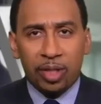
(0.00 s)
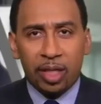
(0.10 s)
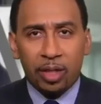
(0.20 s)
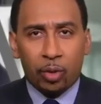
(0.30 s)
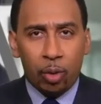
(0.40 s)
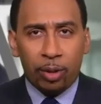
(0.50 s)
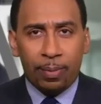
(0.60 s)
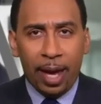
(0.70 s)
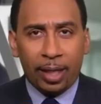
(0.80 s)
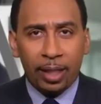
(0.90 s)
in as
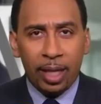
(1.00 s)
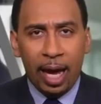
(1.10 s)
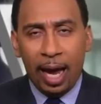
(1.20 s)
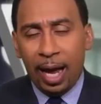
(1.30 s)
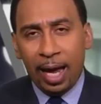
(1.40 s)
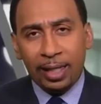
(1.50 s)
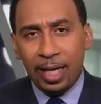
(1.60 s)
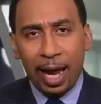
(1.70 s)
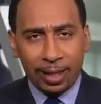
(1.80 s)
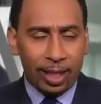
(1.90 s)
quarterback,
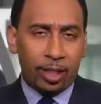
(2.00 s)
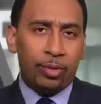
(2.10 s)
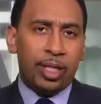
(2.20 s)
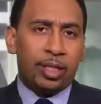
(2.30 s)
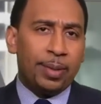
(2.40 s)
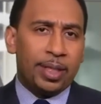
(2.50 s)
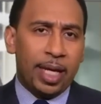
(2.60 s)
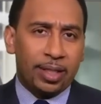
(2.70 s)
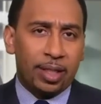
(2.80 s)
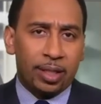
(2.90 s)
I think you need to be
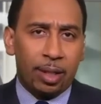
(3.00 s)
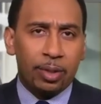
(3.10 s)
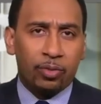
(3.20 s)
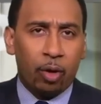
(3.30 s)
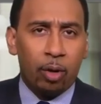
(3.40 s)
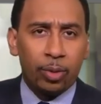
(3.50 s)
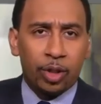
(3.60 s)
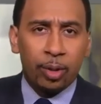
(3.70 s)
tested. Something's wrong with you.